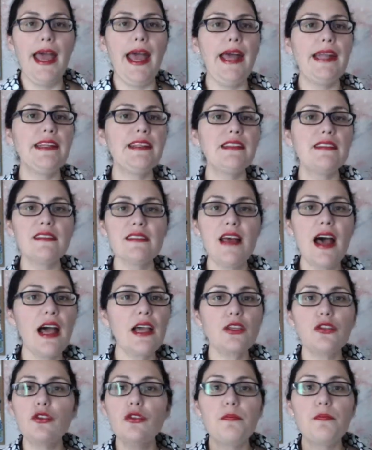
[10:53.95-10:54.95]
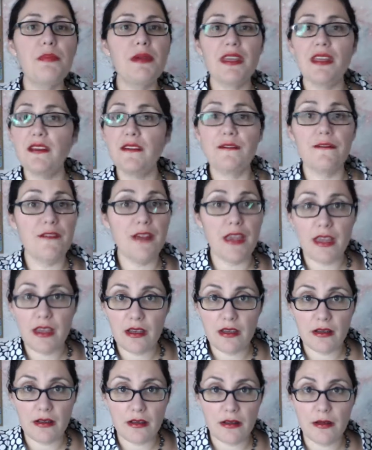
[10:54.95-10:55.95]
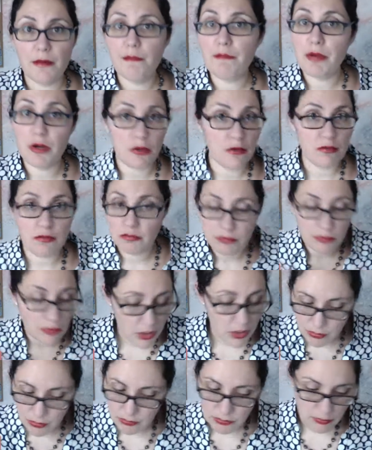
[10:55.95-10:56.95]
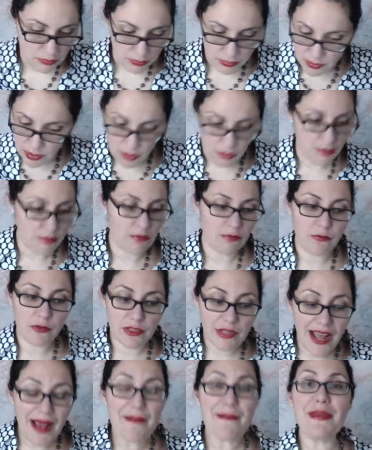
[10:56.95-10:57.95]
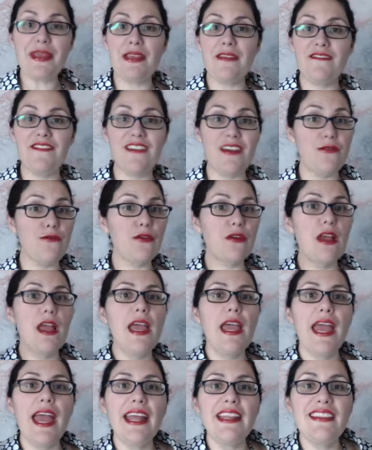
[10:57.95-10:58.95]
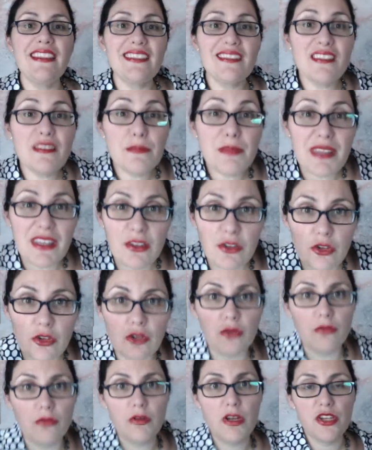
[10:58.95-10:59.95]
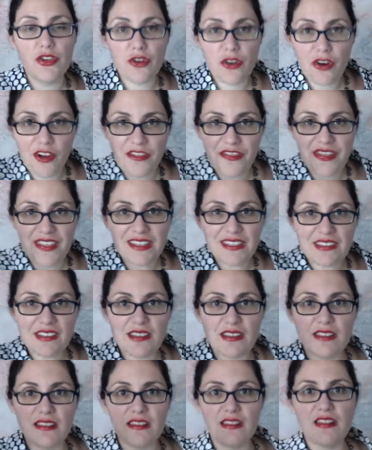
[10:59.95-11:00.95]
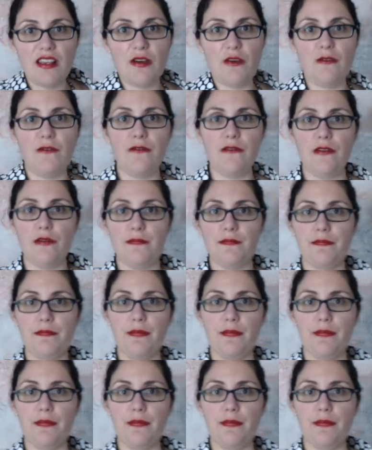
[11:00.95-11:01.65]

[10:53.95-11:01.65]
And it's not you being fake, boo. No, we're not being fake. And this is being you, your authentic self.